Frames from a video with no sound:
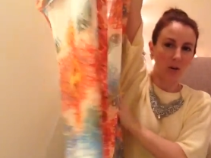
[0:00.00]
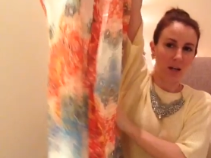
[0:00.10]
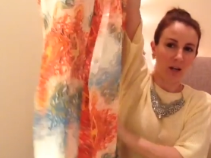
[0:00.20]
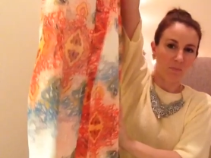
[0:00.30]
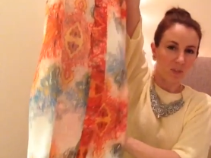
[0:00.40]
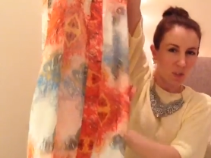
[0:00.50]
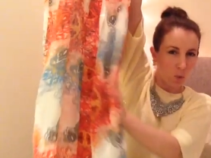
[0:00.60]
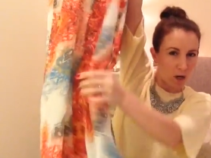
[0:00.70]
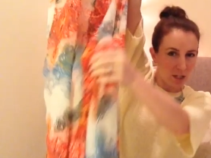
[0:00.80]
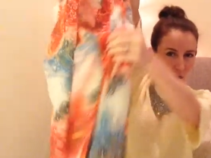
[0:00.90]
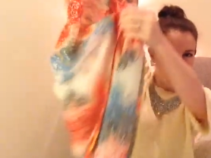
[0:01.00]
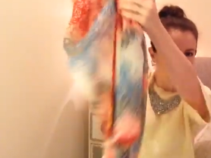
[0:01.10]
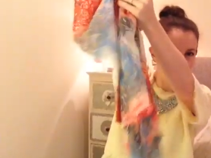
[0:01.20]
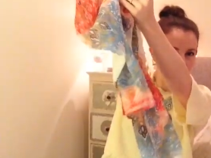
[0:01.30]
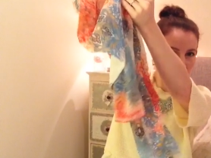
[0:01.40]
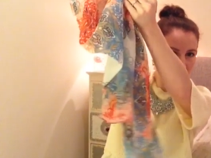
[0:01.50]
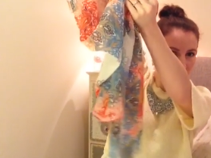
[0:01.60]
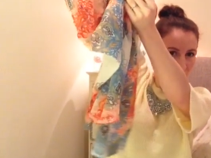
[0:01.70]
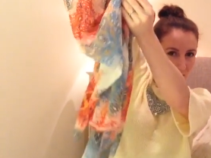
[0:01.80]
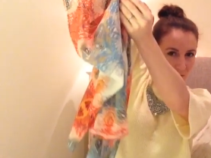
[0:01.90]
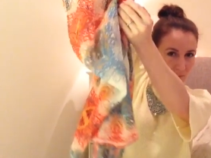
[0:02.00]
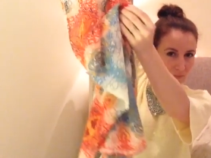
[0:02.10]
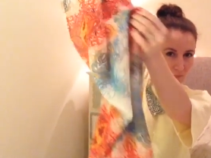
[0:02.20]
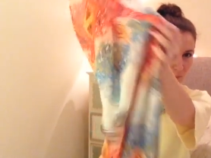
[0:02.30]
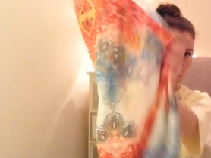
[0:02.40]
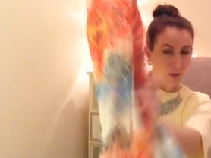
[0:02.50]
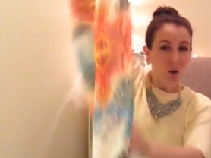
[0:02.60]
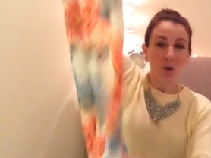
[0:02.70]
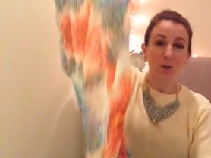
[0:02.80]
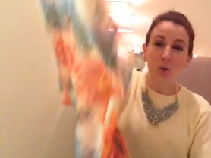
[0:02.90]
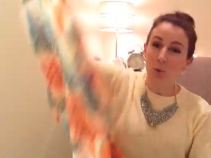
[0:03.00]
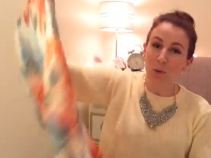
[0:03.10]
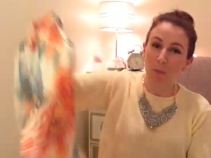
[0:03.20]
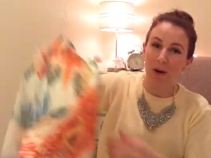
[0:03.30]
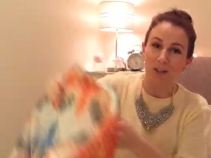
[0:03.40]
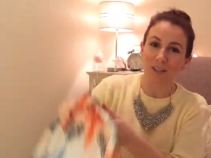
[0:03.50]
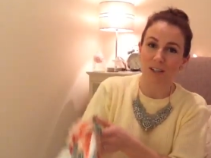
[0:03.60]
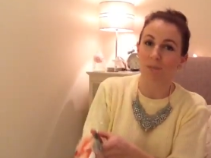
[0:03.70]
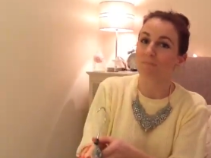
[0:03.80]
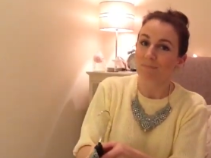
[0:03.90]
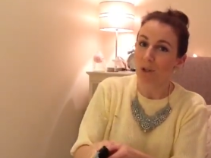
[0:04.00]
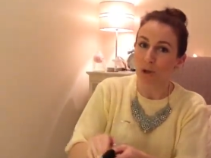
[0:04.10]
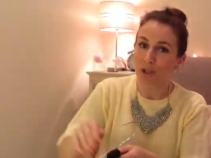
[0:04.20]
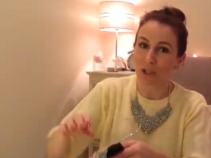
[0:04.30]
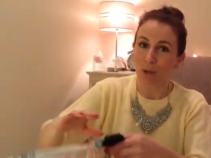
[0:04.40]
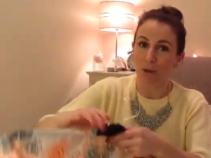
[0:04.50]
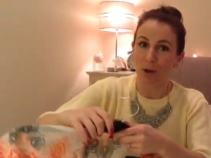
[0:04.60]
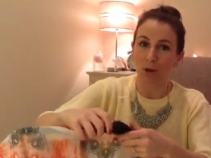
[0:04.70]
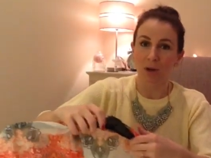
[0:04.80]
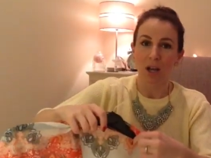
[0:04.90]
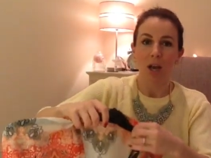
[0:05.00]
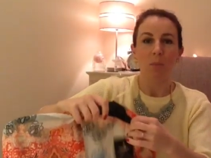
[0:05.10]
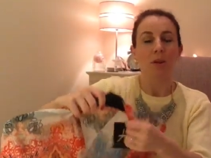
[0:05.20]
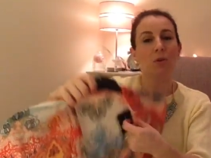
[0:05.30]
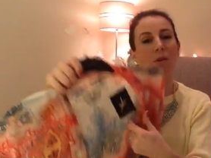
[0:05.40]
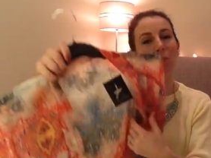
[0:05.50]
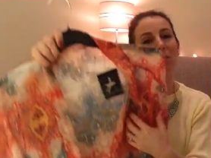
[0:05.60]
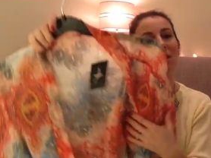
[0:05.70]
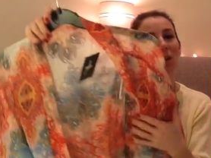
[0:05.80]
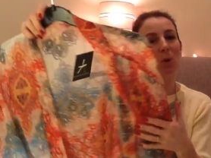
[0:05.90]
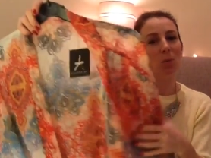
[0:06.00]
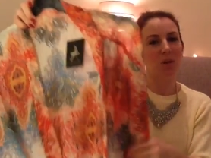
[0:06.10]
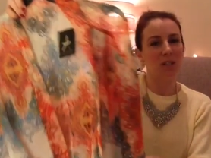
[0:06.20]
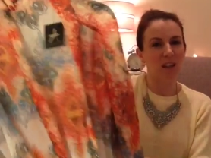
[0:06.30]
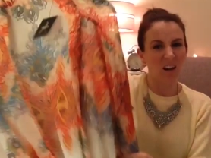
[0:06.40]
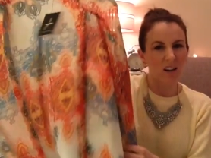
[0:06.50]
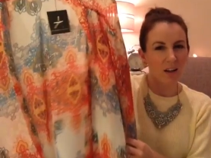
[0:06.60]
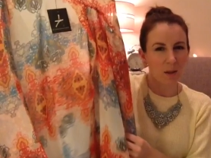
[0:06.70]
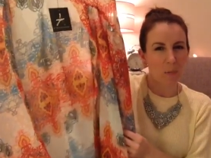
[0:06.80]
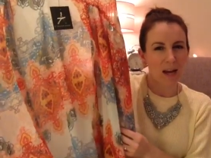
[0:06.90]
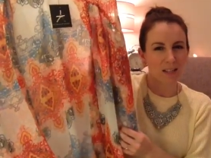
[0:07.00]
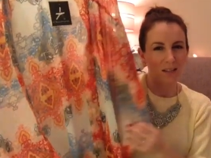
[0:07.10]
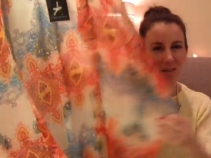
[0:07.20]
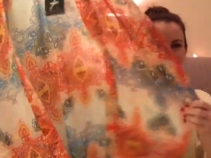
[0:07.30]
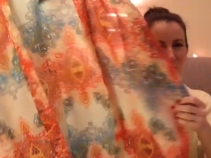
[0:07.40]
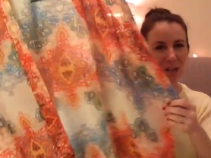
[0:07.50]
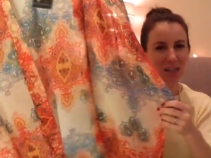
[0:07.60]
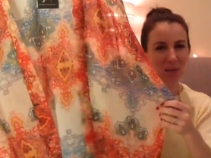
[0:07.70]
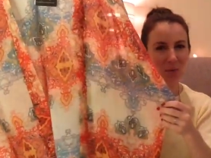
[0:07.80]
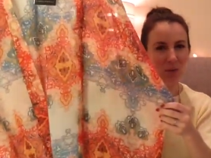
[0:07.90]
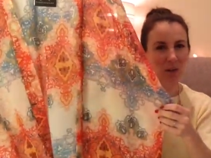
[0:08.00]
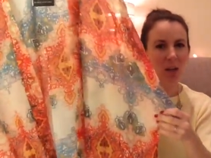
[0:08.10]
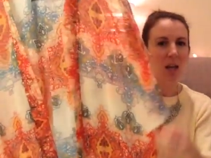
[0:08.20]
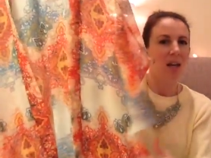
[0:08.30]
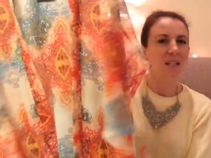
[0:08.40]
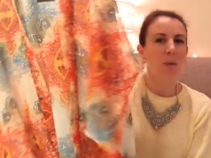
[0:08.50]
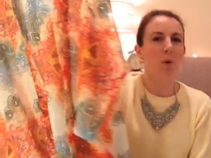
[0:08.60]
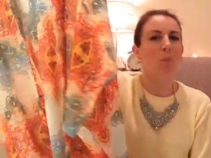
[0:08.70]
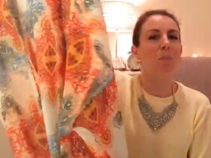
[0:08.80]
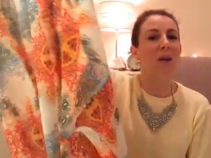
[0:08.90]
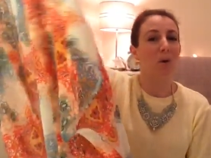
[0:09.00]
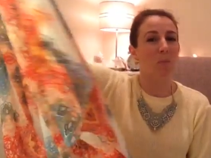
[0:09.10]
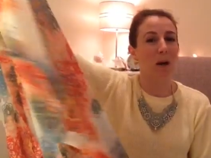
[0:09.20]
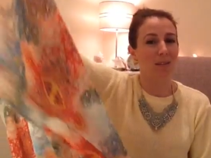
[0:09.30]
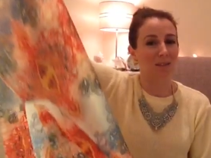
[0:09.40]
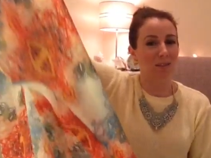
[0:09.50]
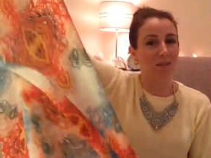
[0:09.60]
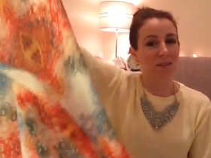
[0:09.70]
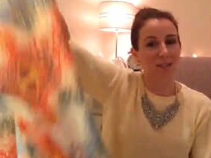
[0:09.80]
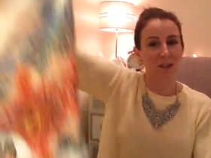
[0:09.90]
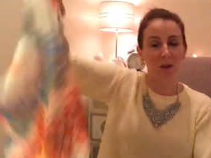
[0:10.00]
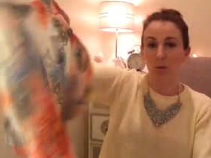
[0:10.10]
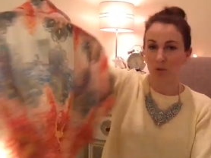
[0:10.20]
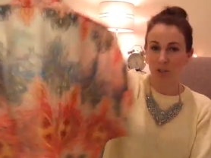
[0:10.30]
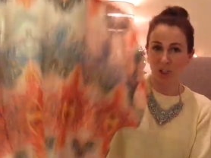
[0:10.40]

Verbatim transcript: here. It's quite long, can you see? On a taller person, not so long, but I thought that was so pretty and I like the pattern, it's really different. Because I'm not big on patterns, so I wanted to